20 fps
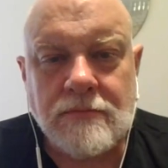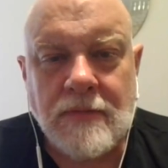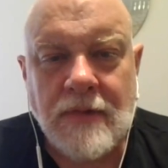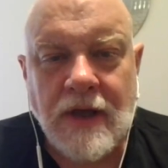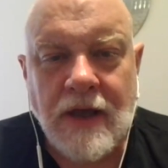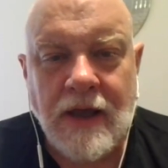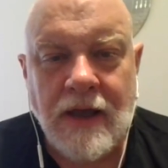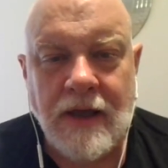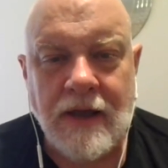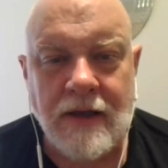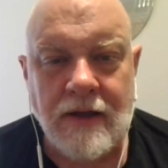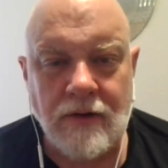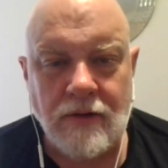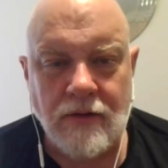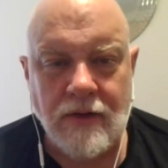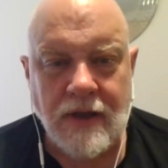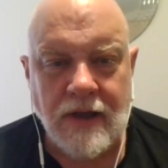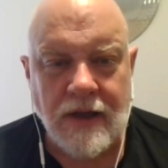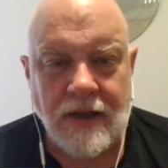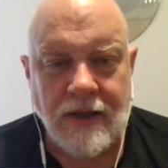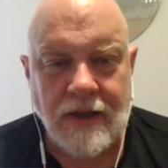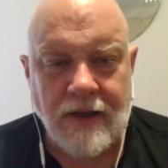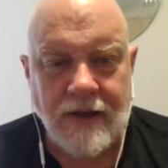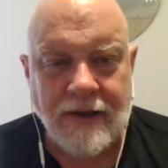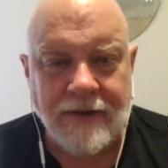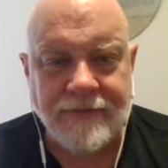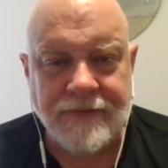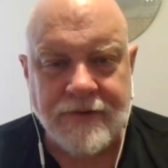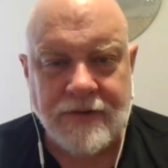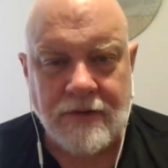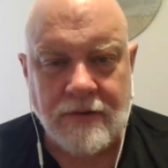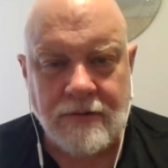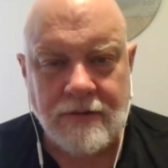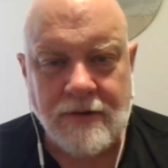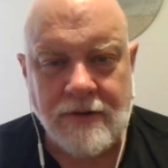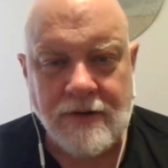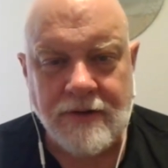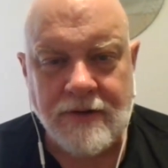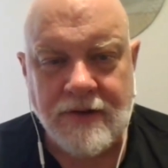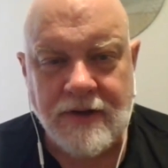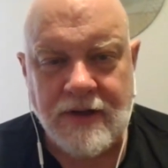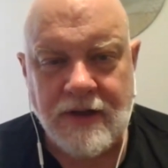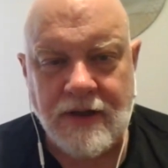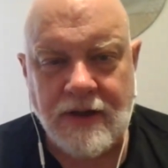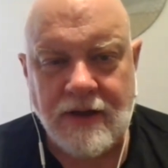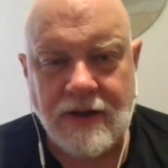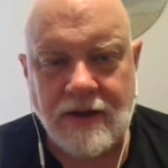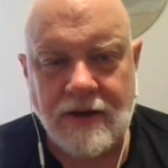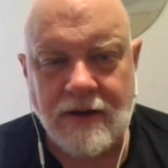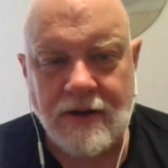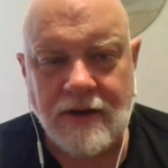Hey, okay, I've turned the